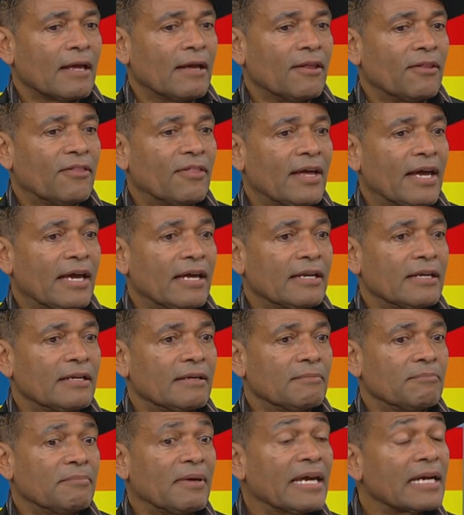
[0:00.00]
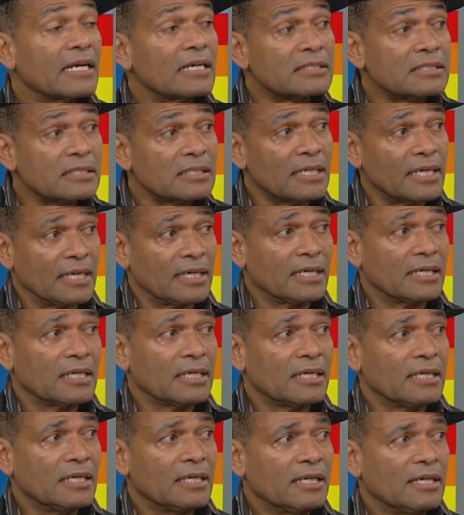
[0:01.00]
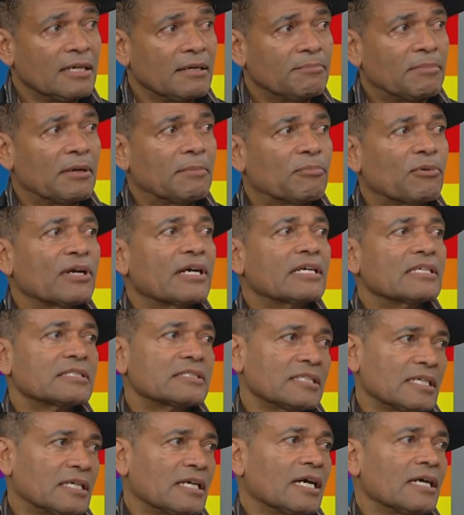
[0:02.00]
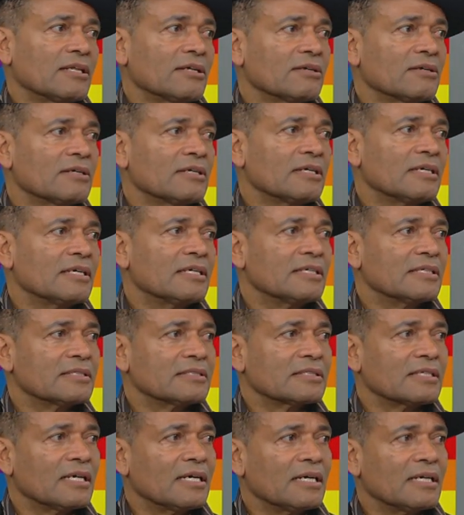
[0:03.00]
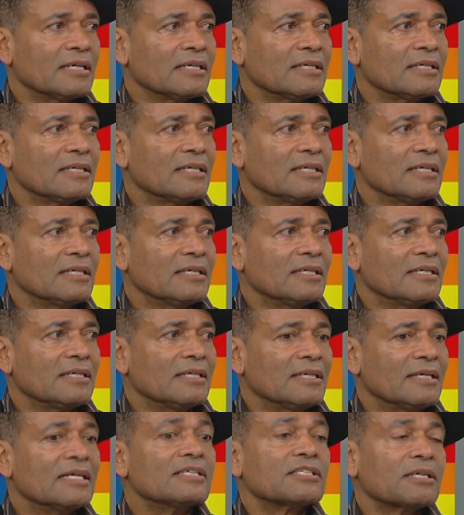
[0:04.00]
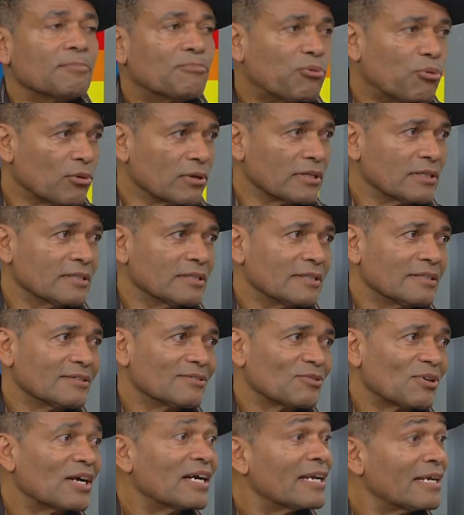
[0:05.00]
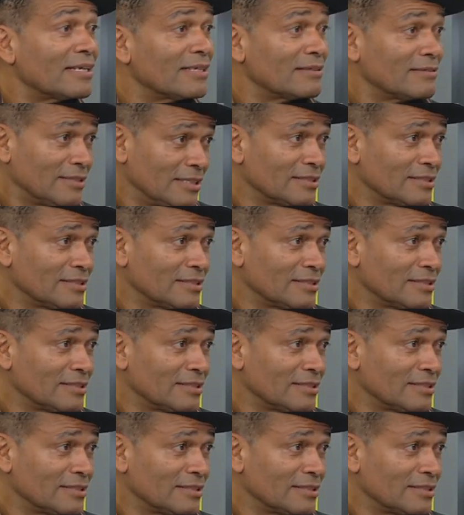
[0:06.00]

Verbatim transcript: that make us think but bring us together is, uh, is important, right? Yes.